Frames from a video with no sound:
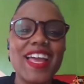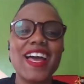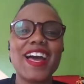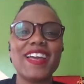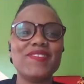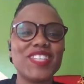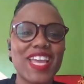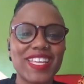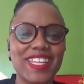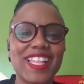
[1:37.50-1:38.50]
I am
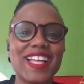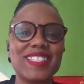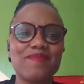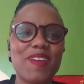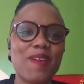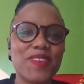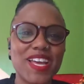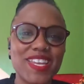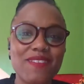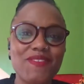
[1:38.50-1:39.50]
Jackie Glass,
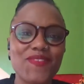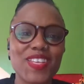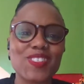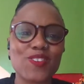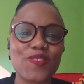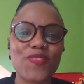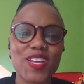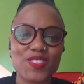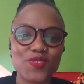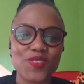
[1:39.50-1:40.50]
Mama, Navy vet,
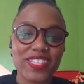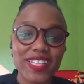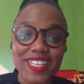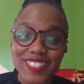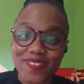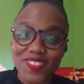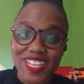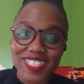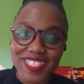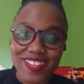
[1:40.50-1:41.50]
certified doer, and the laced up
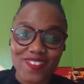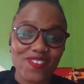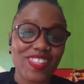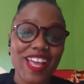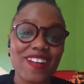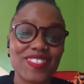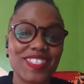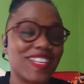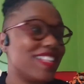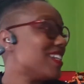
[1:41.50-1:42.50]
legislator for the House of
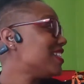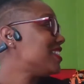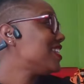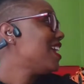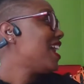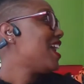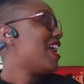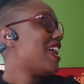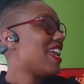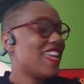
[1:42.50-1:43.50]
Delegates,
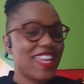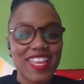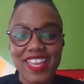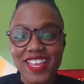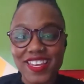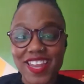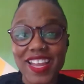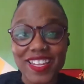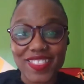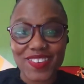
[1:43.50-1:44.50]
a
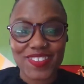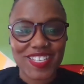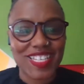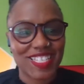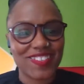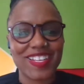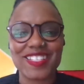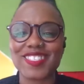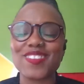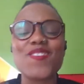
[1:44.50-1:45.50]
93rd district.
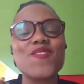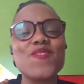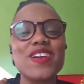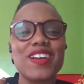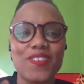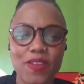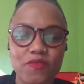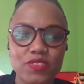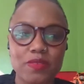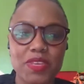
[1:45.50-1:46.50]
So
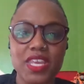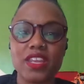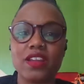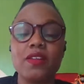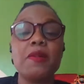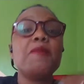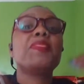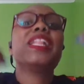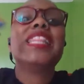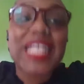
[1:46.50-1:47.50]
grateful to be here.
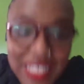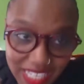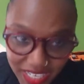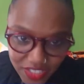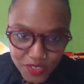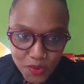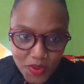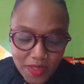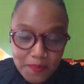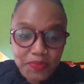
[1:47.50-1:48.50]
Let's get into
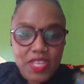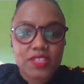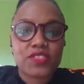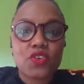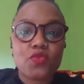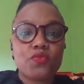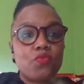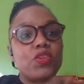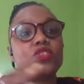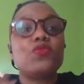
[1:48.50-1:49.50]
it. So
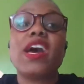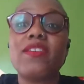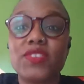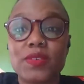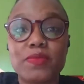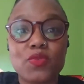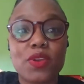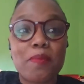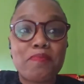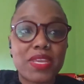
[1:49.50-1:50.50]
we do have some sort
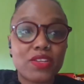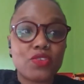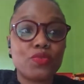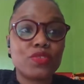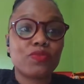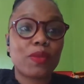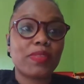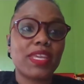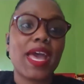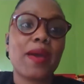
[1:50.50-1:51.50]
of big news from
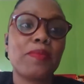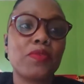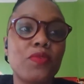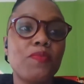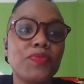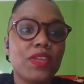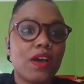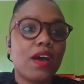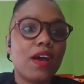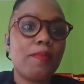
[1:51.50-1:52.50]
the Capitol
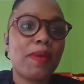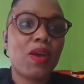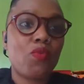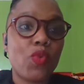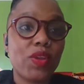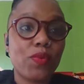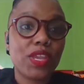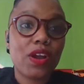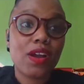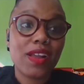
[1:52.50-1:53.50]
about where we
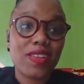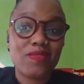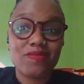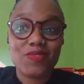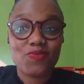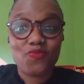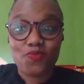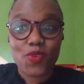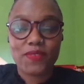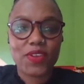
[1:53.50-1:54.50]
are and,
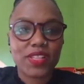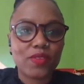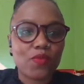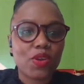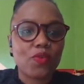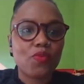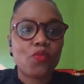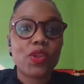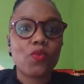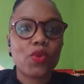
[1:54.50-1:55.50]
quite frankly, where
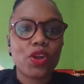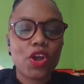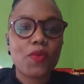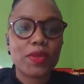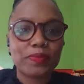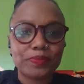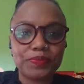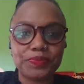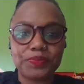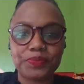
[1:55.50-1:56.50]
we're going.
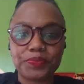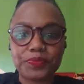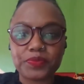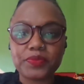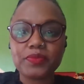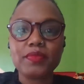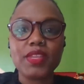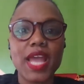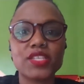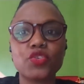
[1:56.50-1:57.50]

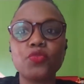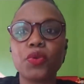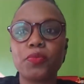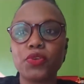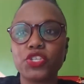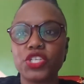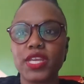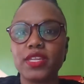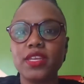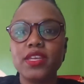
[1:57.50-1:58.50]
I super
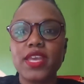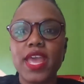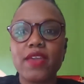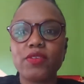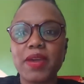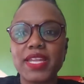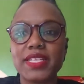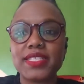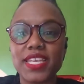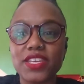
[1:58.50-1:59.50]
appreciate
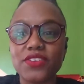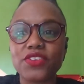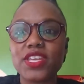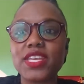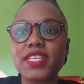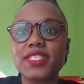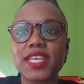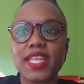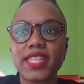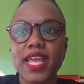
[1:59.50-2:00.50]
everybody's eagerness and